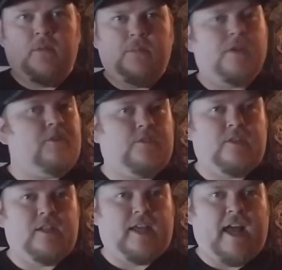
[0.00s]
Plus, you've
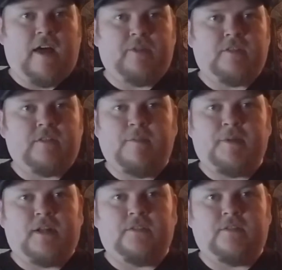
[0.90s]
seen like half that stuff I
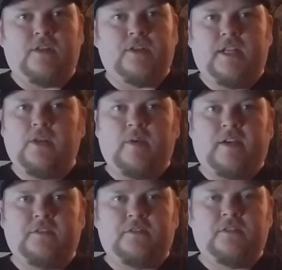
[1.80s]
plan on selling
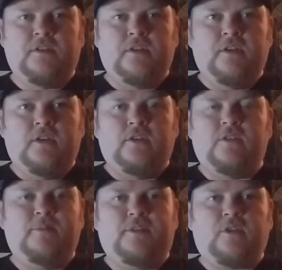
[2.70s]
anyways.
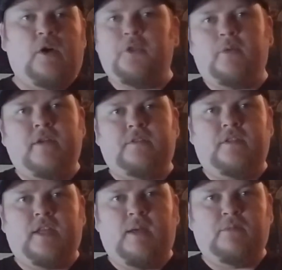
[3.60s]
So it makes all the rest of the
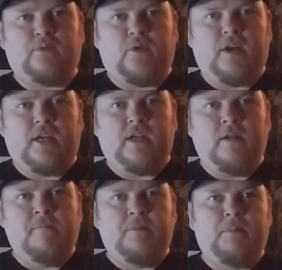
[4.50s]
games free.
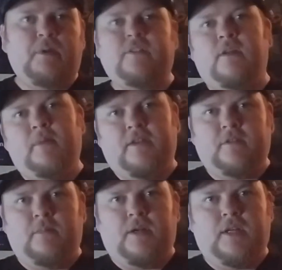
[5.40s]
Plus, I make
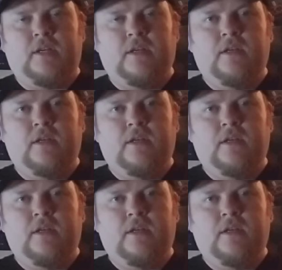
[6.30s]
some money.